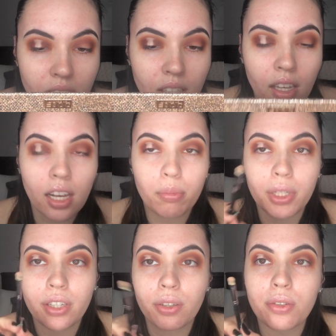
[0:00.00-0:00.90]
and I'm
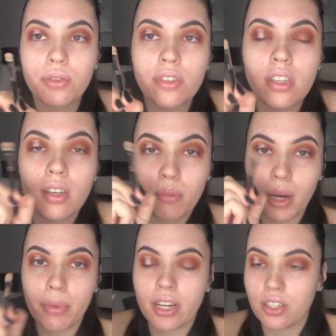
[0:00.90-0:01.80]
gonna use my
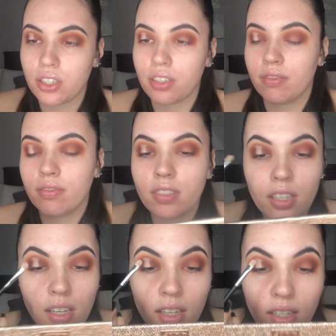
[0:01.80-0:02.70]
brush
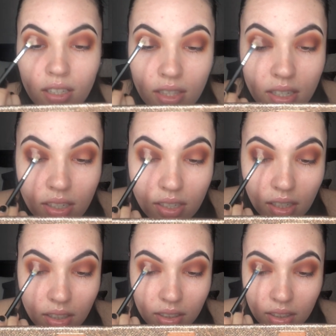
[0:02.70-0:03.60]
to
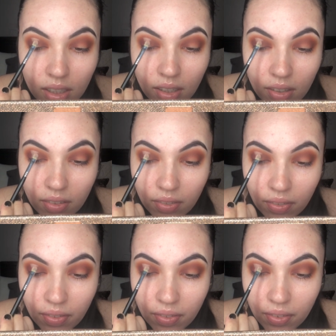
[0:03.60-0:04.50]
just
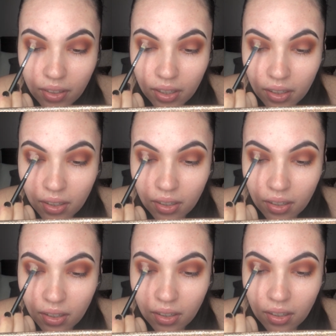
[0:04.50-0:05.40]
flick
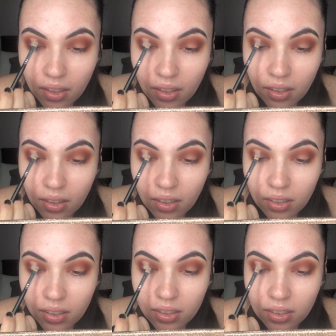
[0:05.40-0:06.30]
the
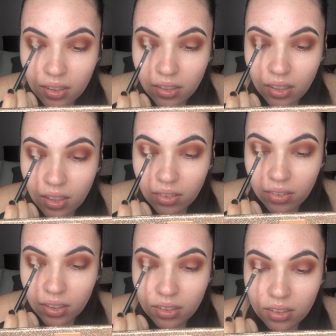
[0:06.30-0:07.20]
concealer
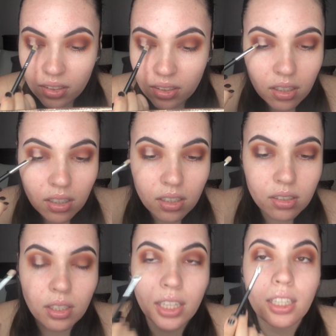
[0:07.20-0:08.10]
outwards
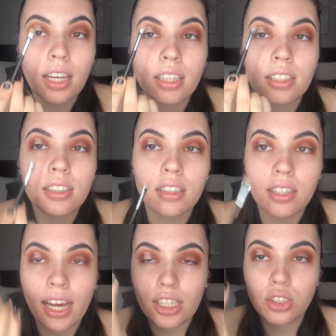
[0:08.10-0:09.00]
so that the end doesn't look
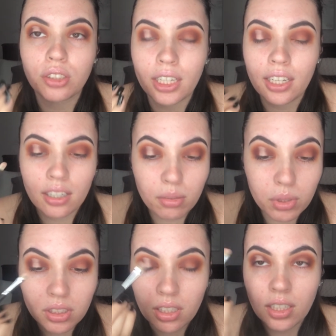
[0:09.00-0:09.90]
as straight. I'm
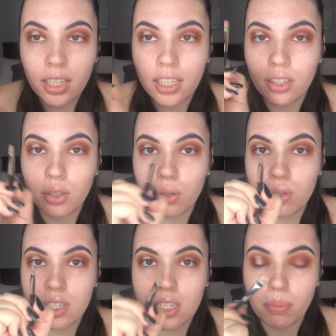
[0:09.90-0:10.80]
just gonna like use
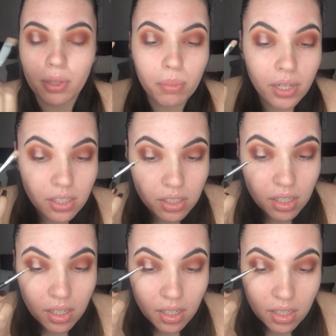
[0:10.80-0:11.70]
the tip of the brush
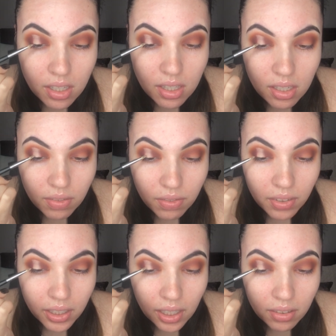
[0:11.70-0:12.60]
to
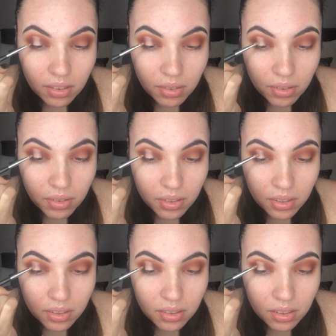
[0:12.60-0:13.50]
flick out the
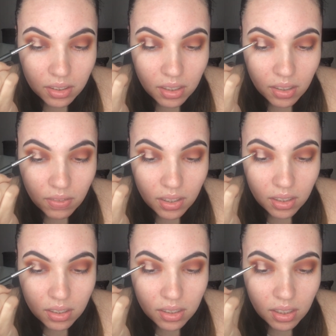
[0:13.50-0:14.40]
corners of the
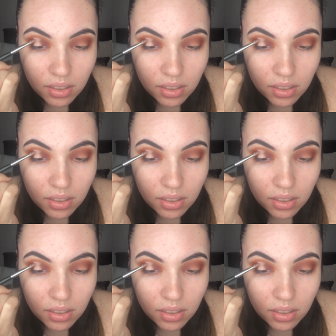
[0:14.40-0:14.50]
concealer.